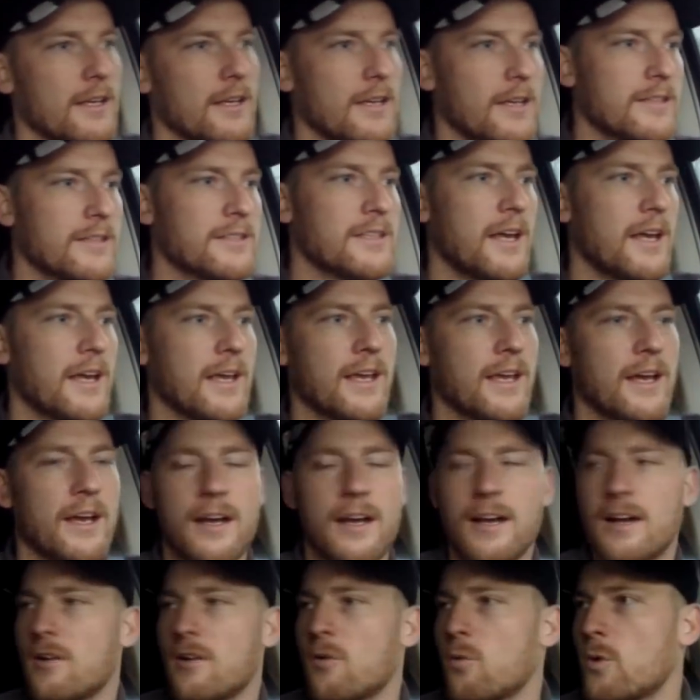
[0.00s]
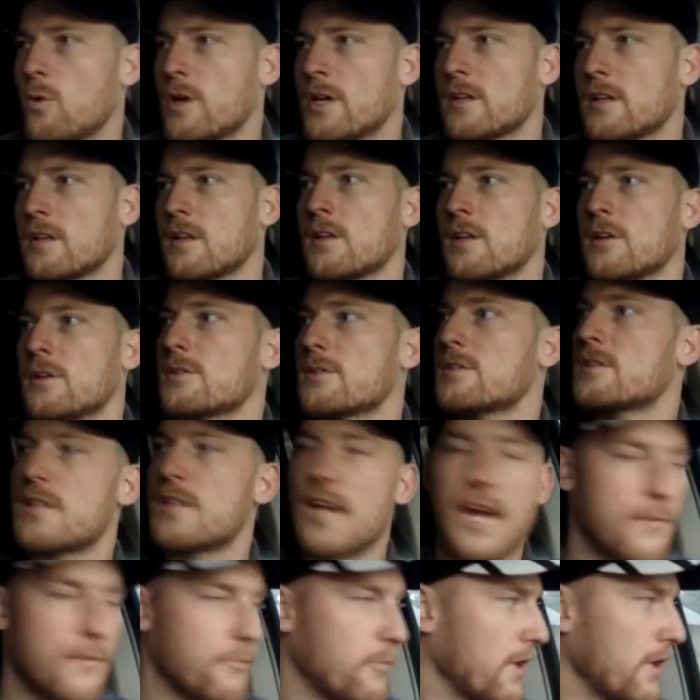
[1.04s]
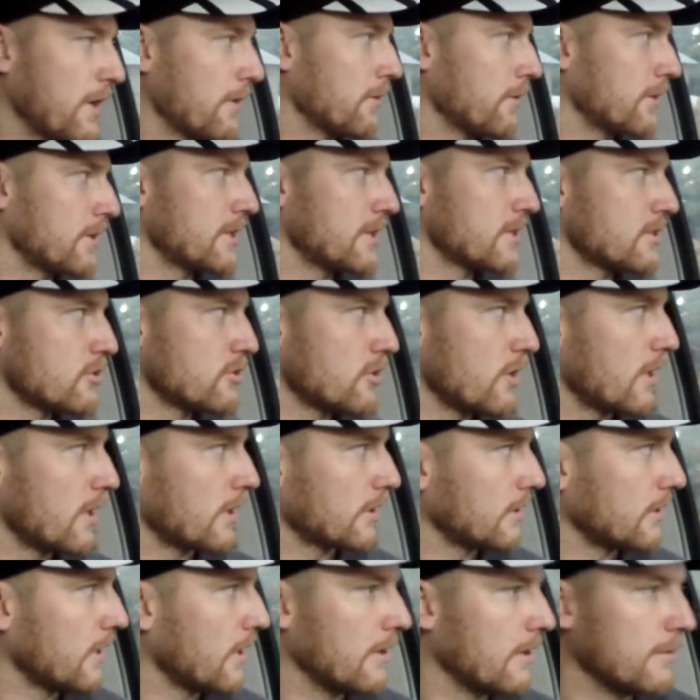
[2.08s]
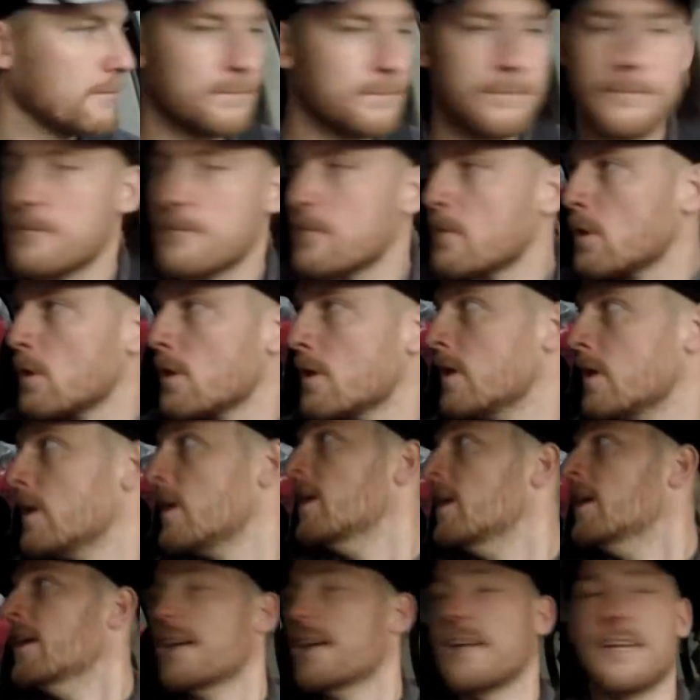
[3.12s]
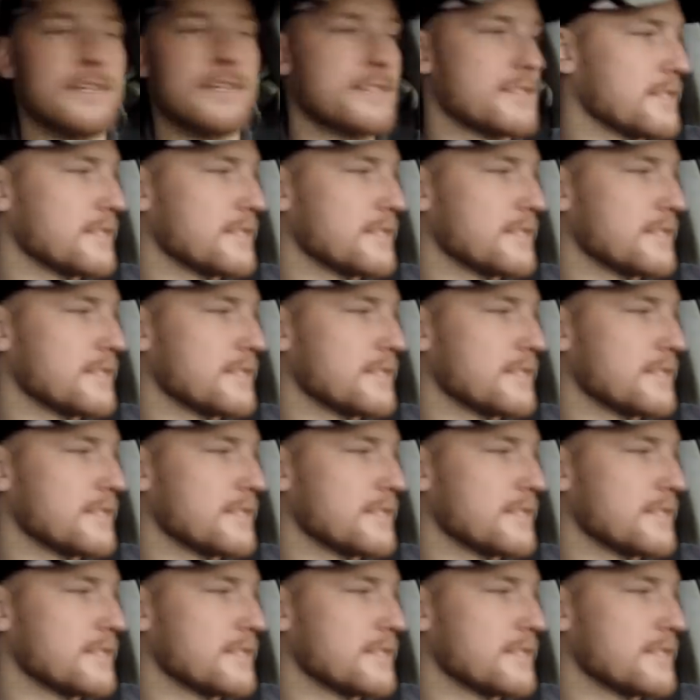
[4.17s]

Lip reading: it's like a win-lose type thing with this truck though is